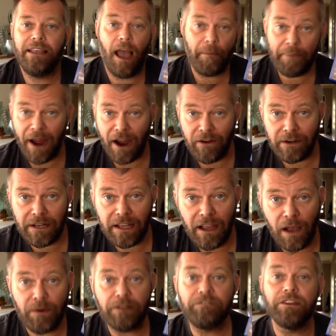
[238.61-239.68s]
apparently
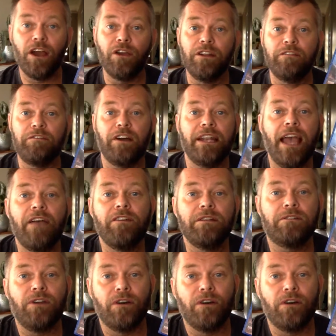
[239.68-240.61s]
I would have known if I'd ever